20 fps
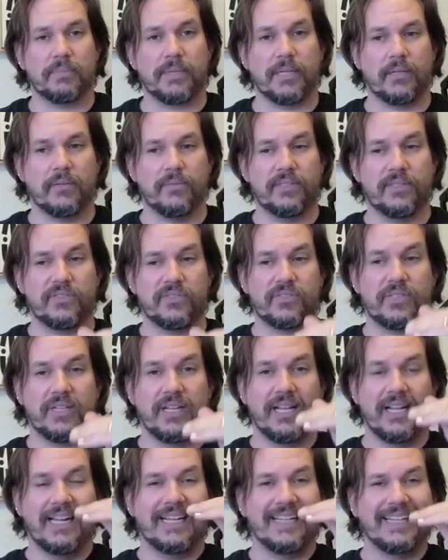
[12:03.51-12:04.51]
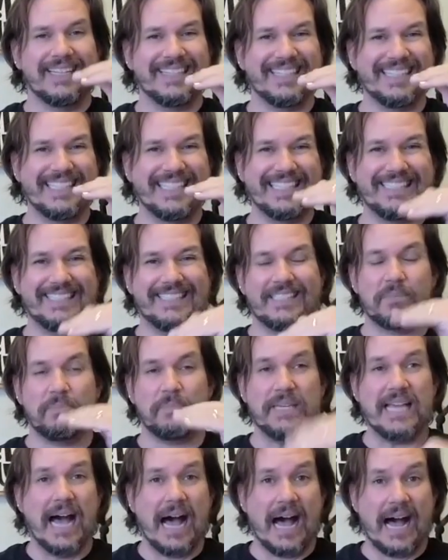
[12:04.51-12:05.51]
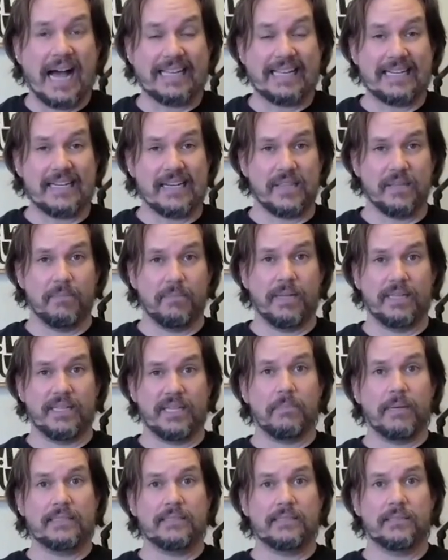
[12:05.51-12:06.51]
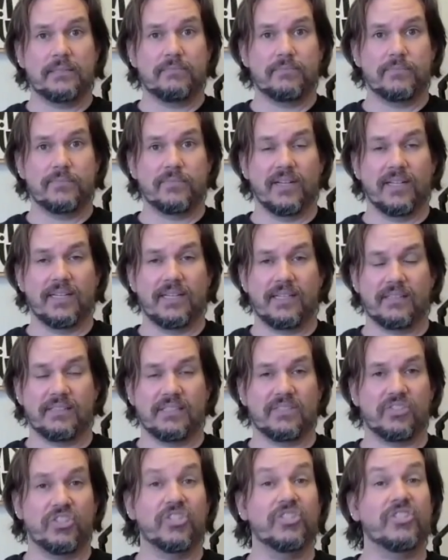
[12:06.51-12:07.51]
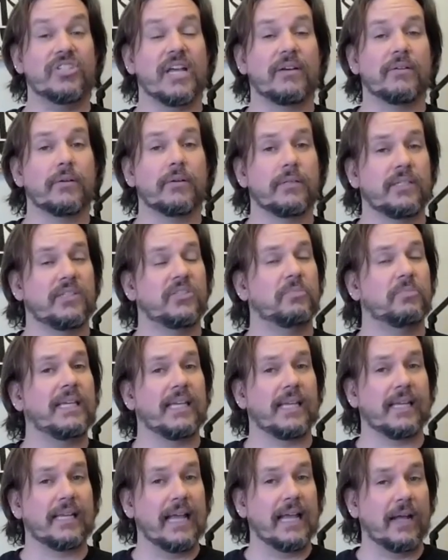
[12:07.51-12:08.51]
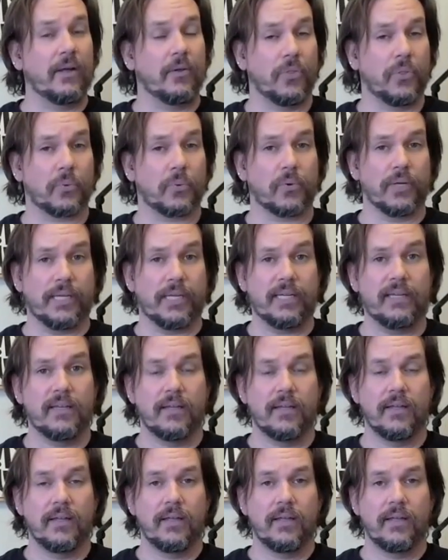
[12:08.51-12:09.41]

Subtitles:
the pelvis and isn't behind the belly button, right? Because that's generally speaking L3.